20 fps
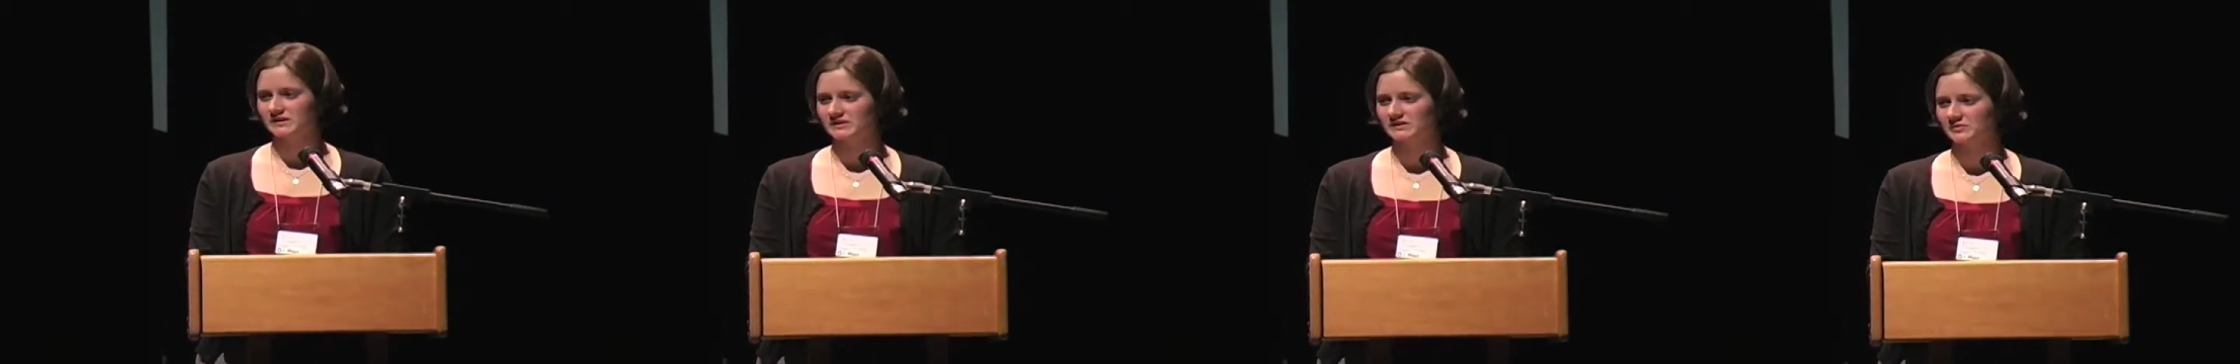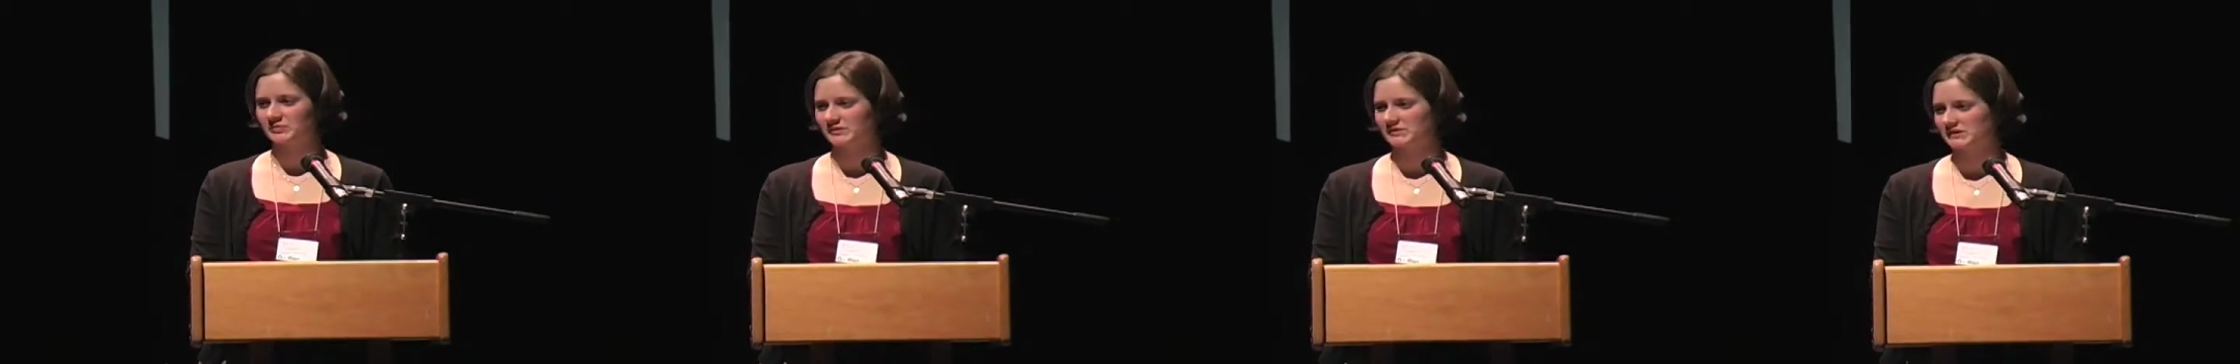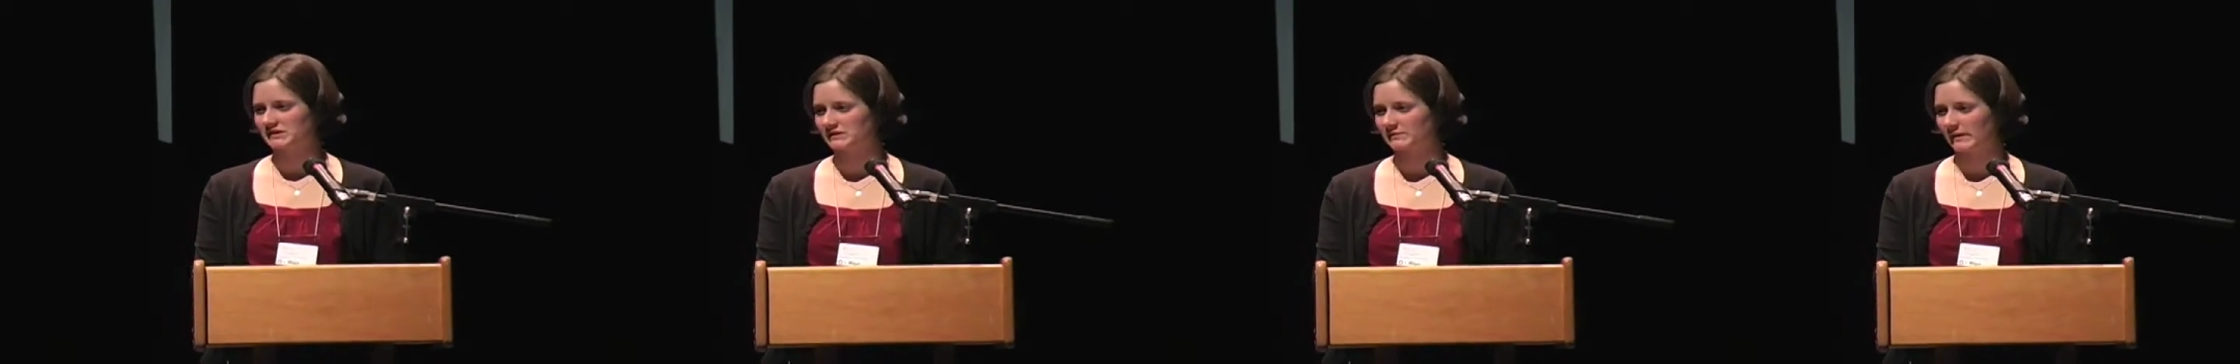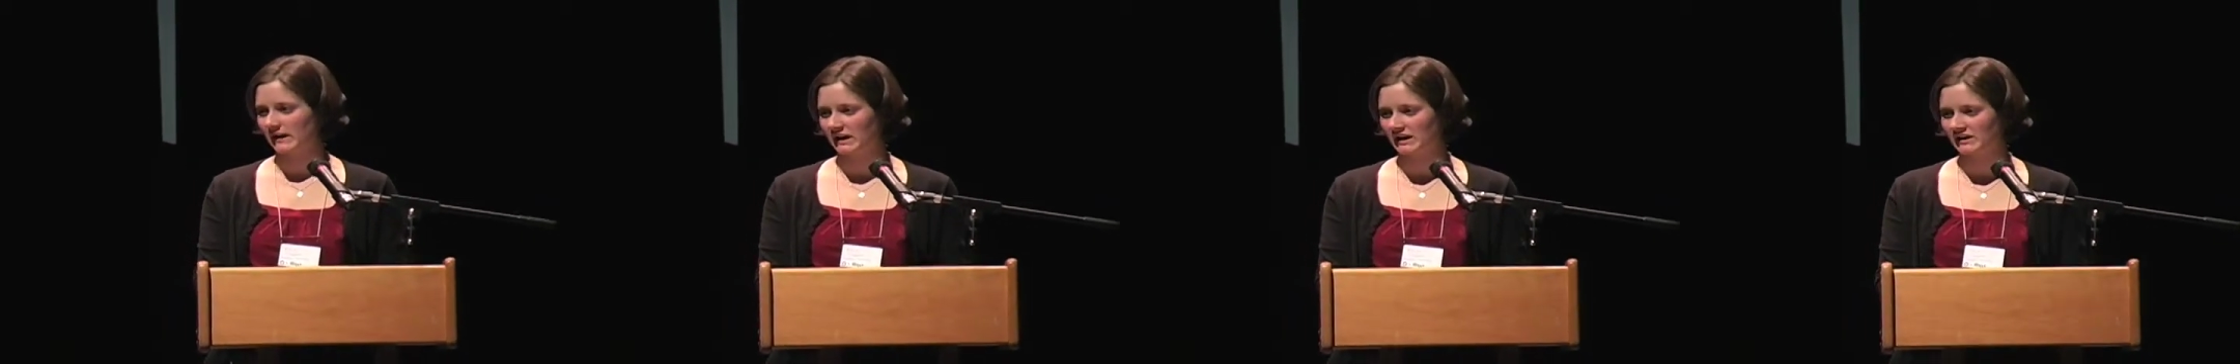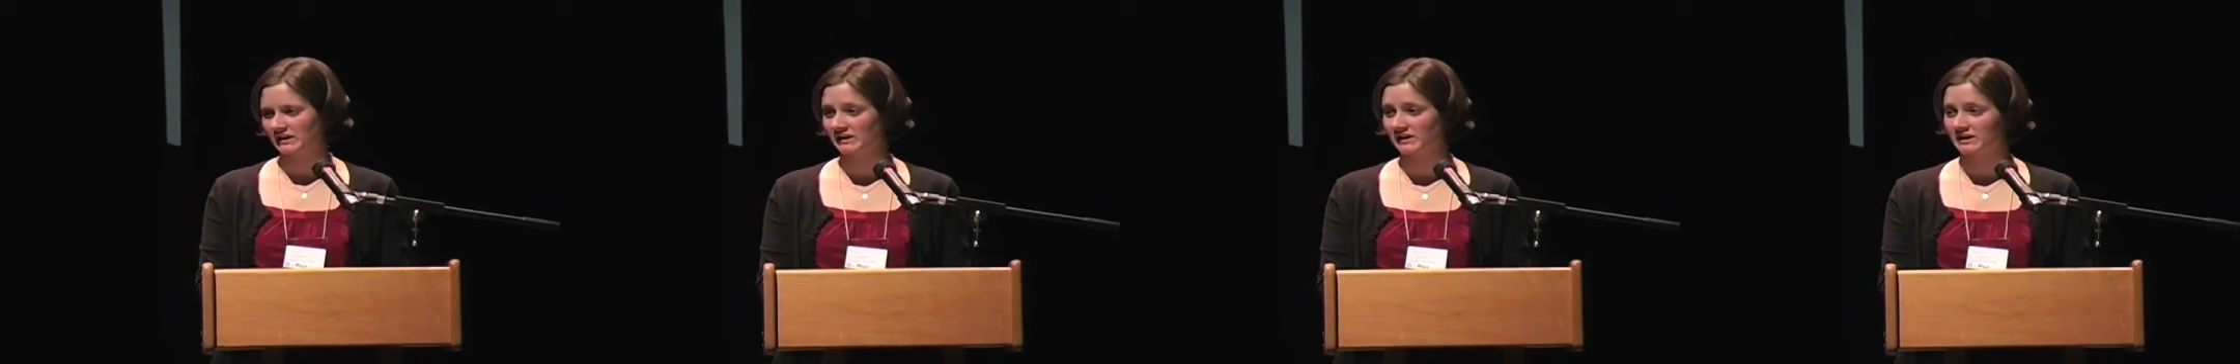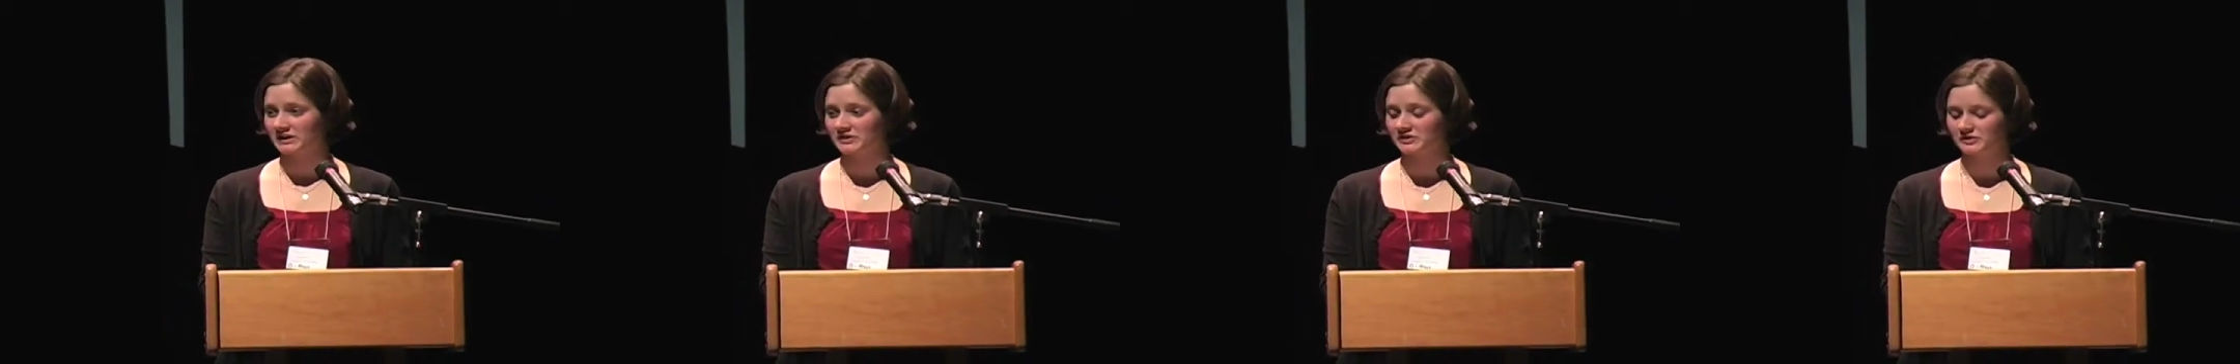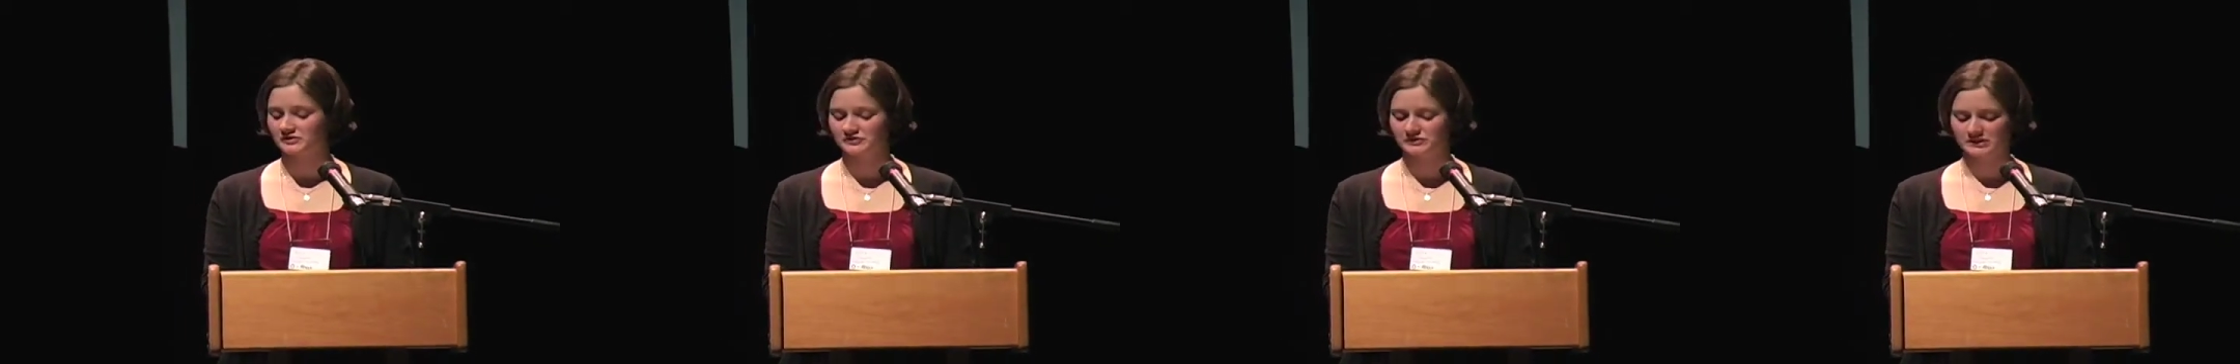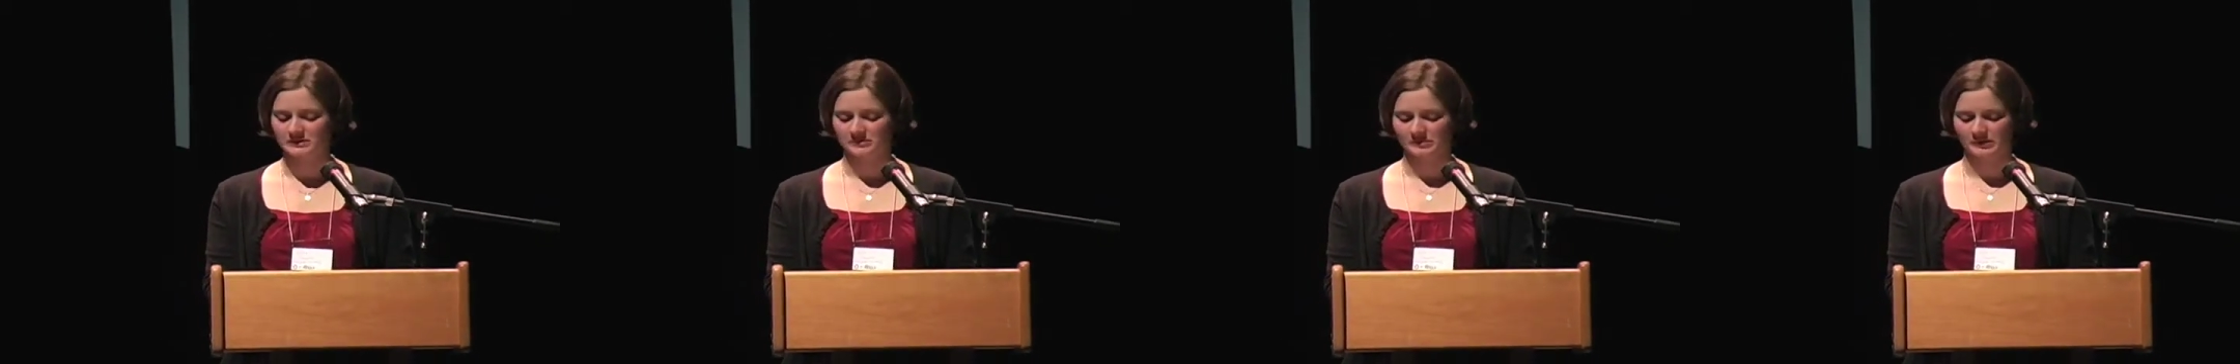to participate in an
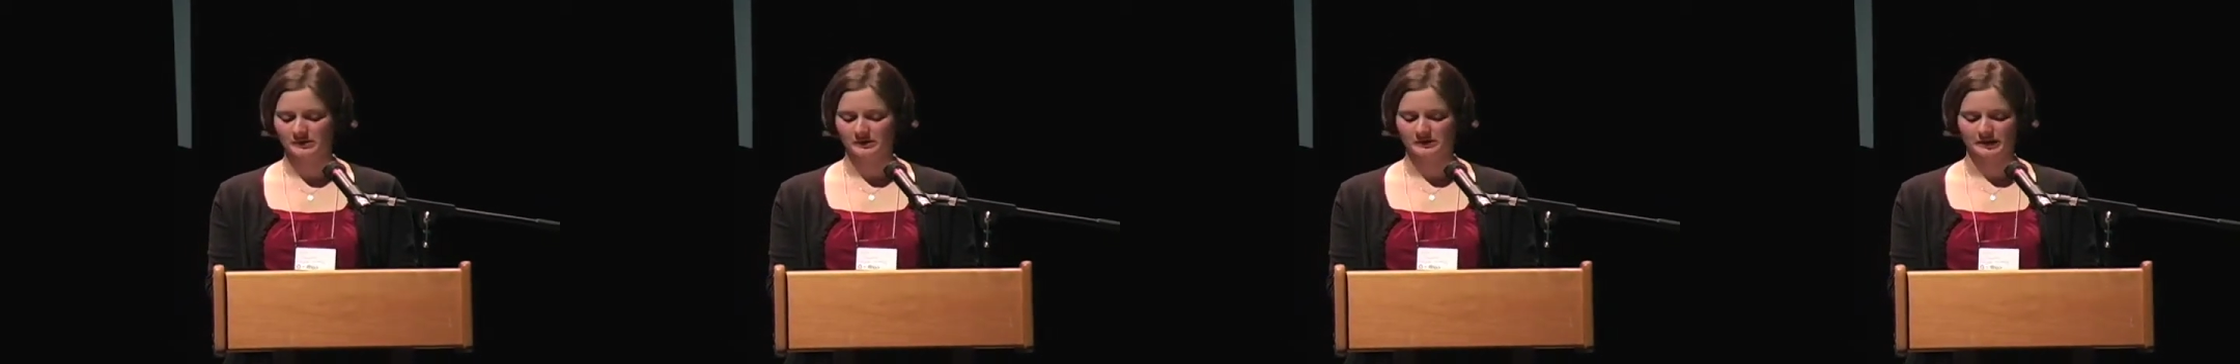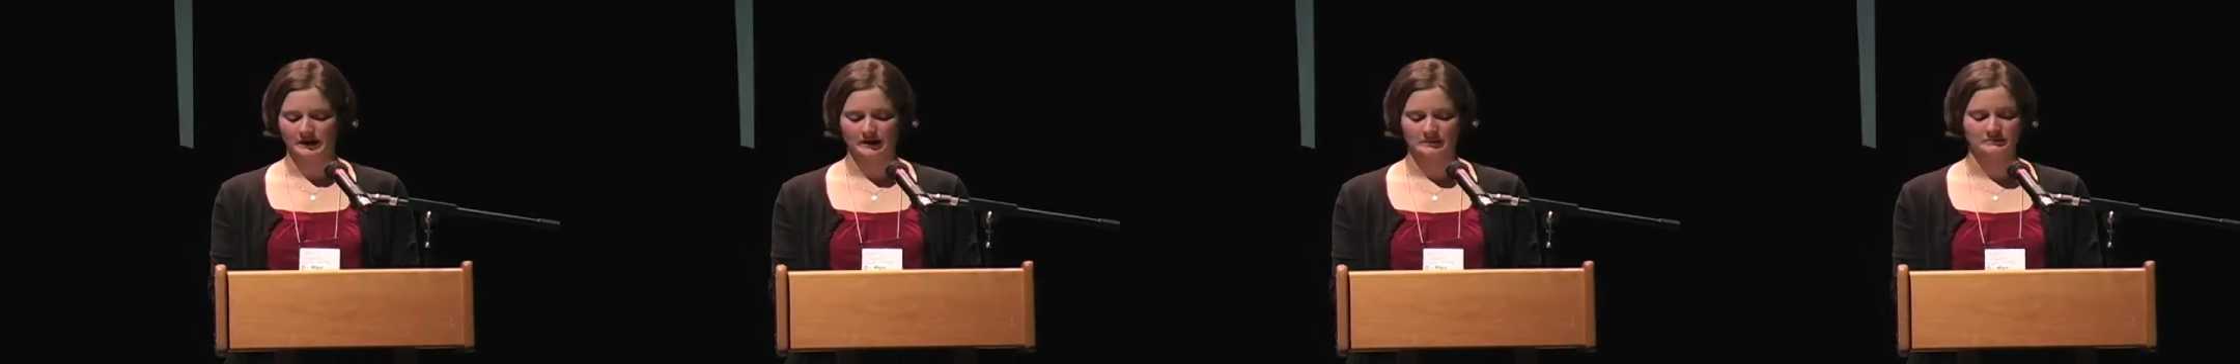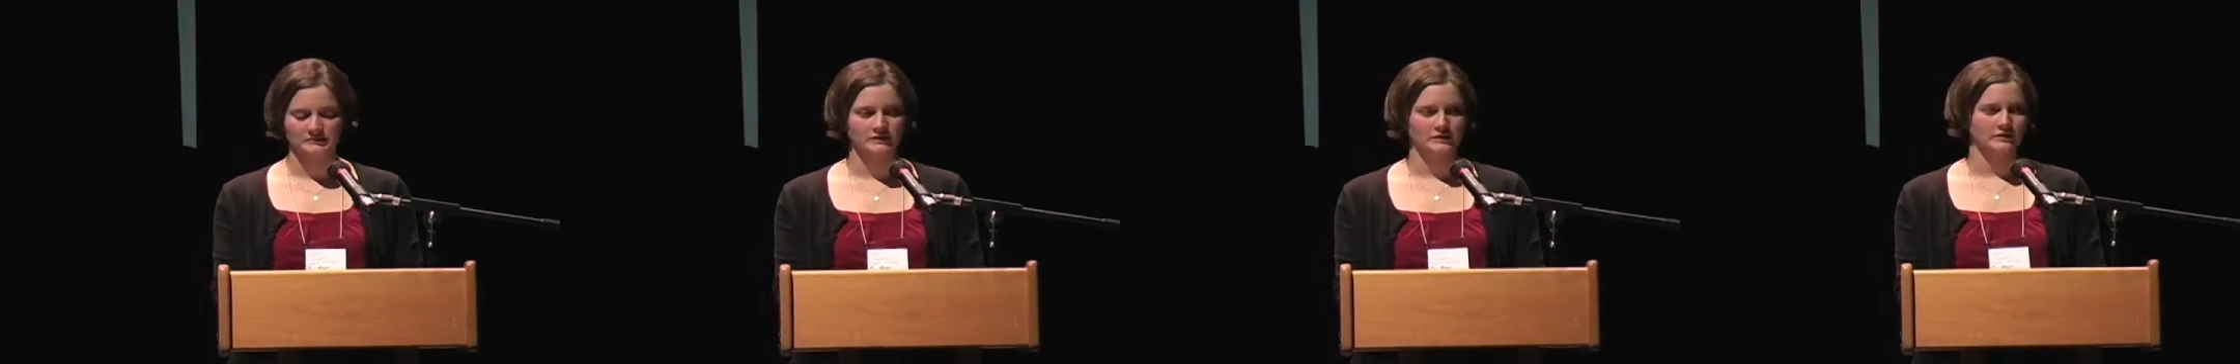internship program